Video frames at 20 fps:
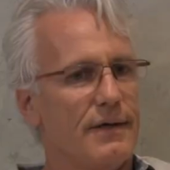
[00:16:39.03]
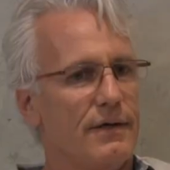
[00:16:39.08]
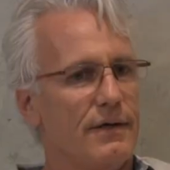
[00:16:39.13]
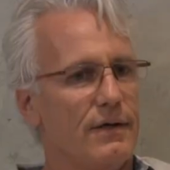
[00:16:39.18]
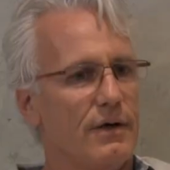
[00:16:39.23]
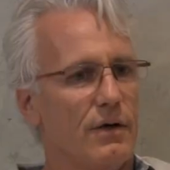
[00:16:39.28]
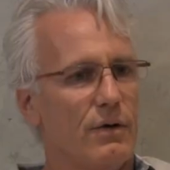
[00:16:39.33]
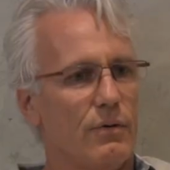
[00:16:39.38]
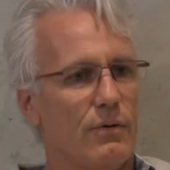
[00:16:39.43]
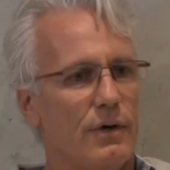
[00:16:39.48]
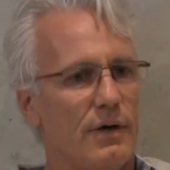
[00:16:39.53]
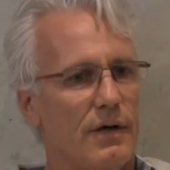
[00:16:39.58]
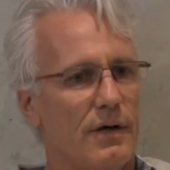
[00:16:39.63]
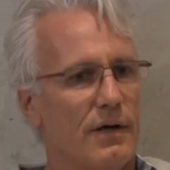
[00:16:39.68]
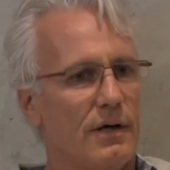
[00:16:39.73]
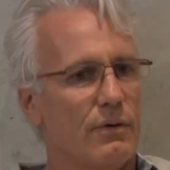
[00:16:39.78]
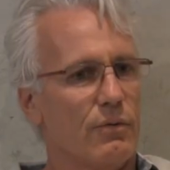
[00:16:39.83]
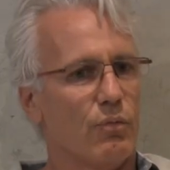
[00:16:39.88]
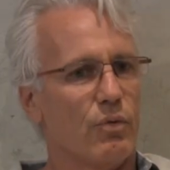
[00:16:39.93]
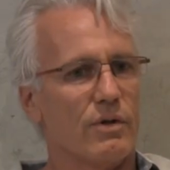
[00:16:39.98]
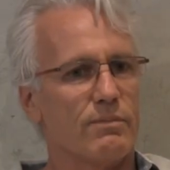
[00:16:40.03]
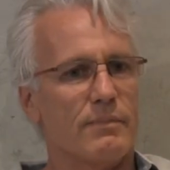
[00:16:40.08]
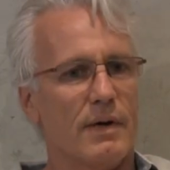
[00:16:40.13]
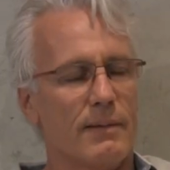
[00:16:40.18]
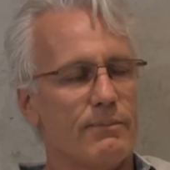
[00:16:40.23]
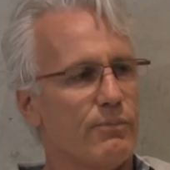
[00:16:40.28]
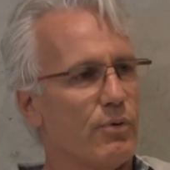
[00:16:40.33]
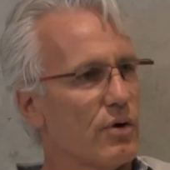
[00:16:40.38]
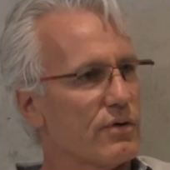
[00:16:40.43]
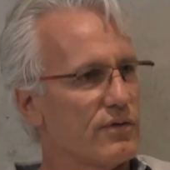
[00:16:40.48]
you know, uh, with
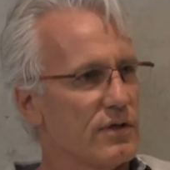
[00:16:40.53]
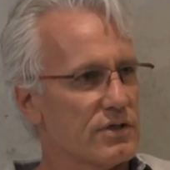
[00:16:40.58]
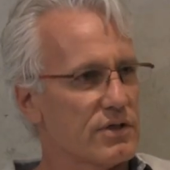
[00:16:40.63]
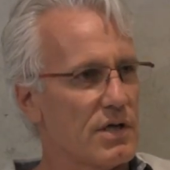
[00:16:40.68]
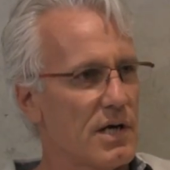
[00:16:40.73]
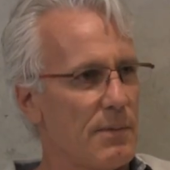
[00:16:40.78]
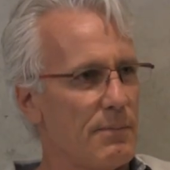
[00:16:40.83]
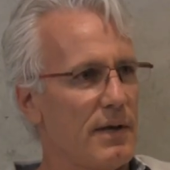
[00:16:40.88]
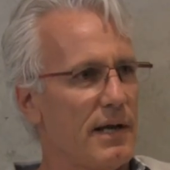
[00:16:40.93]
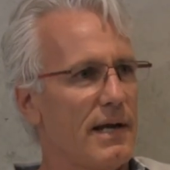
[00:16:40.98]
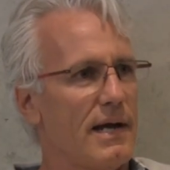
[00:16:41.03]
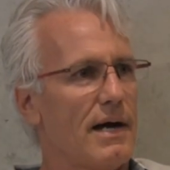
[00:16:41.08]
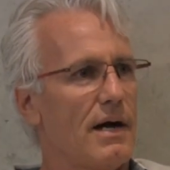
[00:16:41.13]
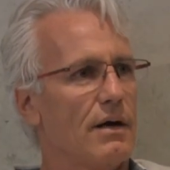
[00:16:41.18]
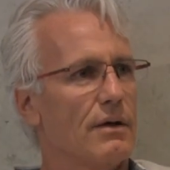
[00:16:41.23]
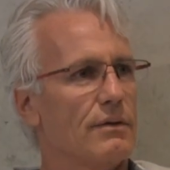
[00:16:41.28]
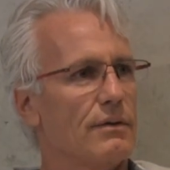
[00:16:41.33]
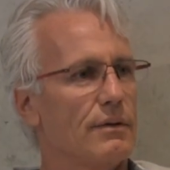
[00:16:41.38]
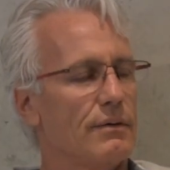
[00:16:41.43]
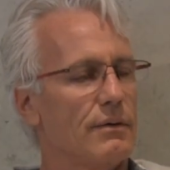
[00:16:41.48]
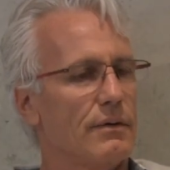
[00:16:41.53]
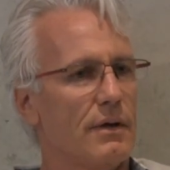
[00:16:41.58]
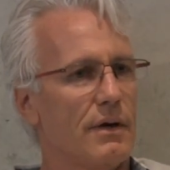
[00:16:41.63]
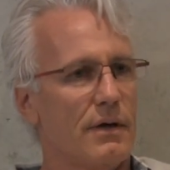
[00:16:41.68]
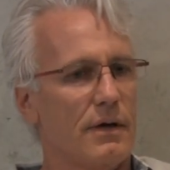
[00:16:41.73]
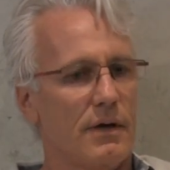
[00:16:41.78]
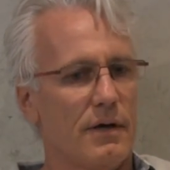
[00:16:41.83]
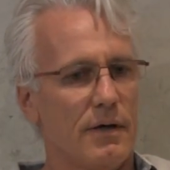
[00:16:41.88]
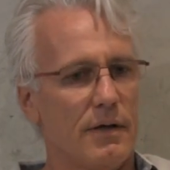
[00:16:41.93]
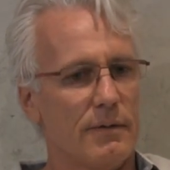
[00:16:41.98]
my book that's coming out, and,
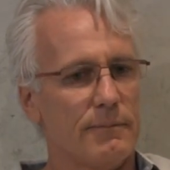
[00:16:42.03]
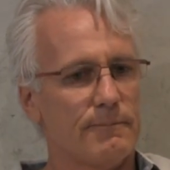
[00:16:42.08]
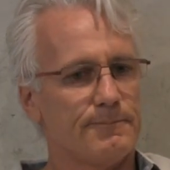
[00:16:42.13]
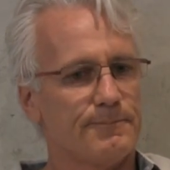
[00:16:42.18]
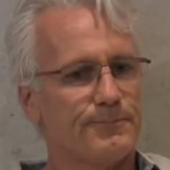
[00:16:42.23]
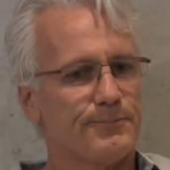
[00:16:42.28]
um,